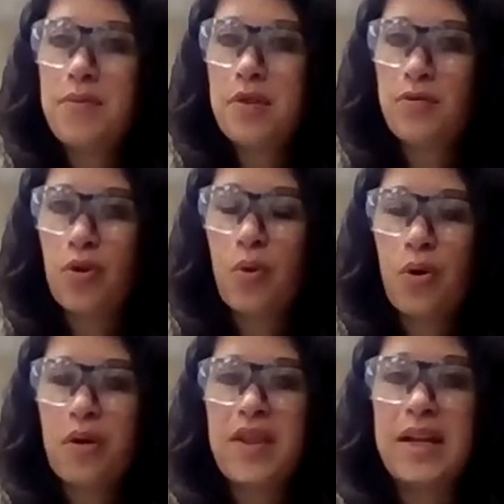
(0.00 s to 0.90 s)

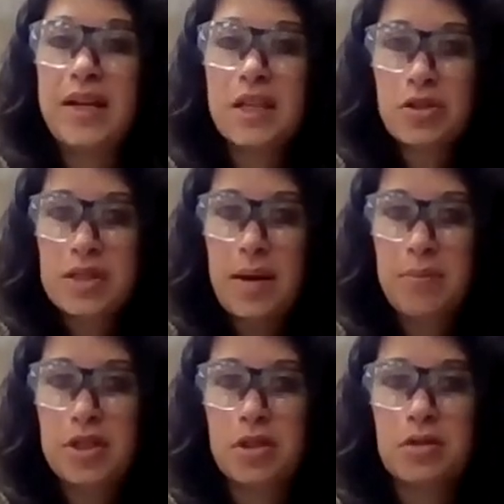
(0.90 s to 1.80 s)
record the initial
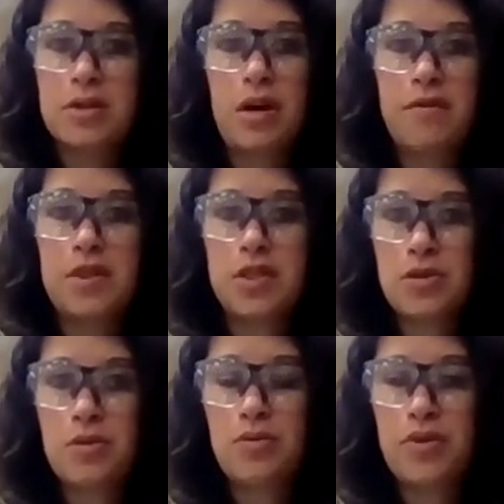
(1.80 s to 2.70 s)
temperatures of the
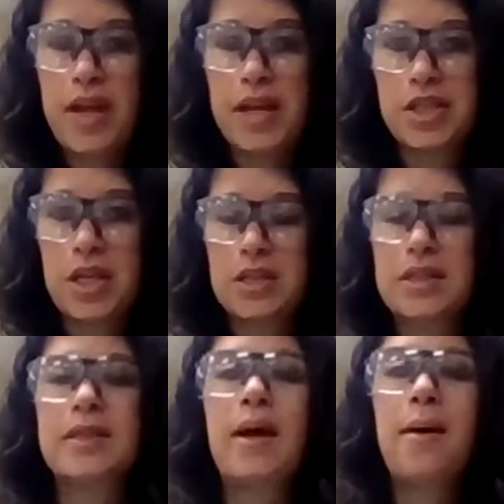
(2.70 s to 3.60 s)
two
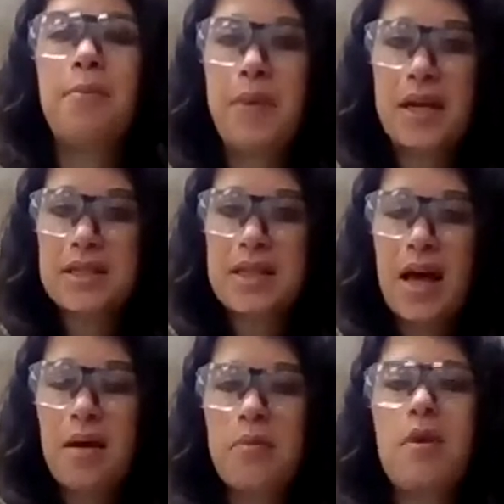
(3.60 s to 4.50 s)
reagents, mix
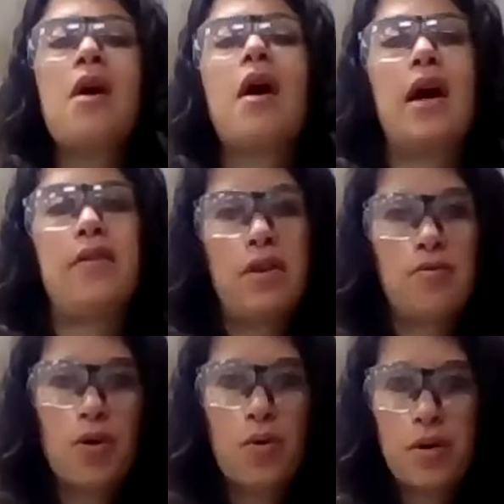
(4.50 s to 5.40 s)
them, and then
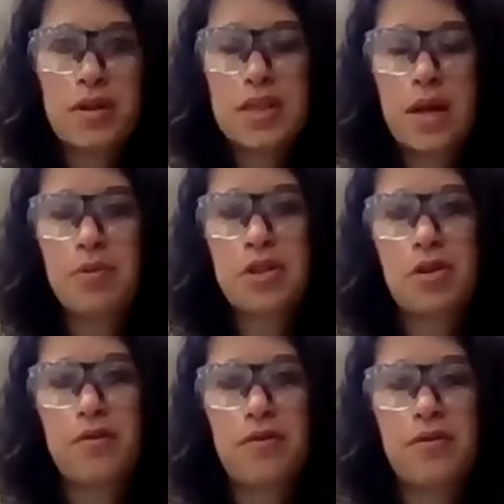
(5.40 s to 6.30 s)
record the temperature
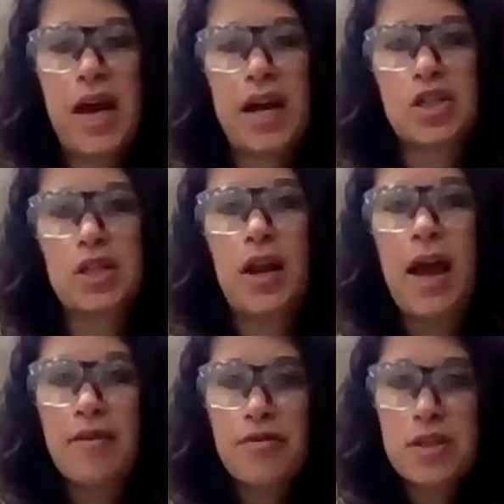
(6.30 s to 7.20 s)
of the reaction
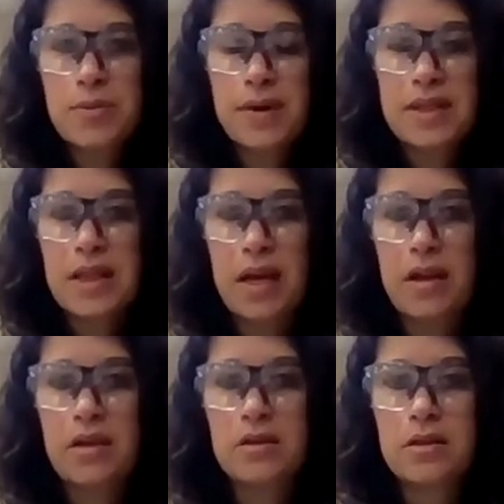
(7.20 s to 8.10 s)
every 20
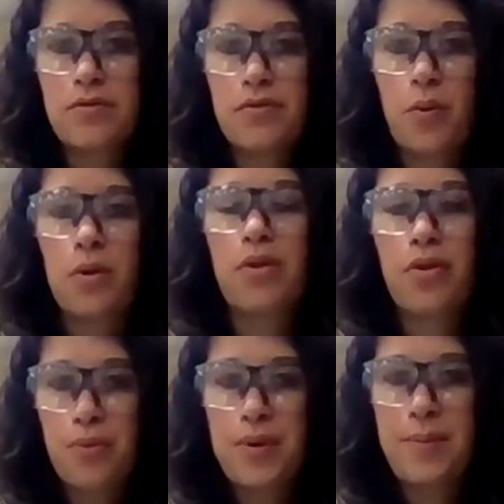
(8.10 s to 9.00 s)
seconds for
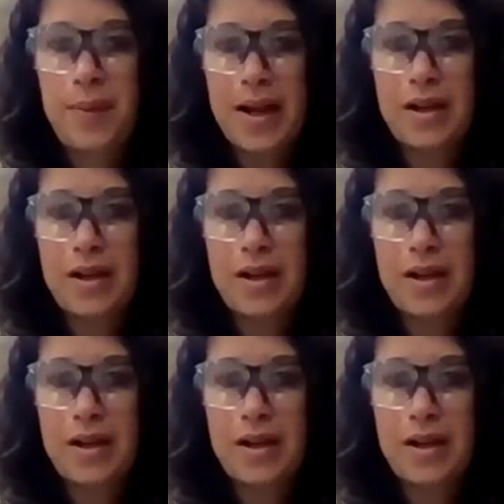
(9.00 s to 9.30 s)
3 minutes.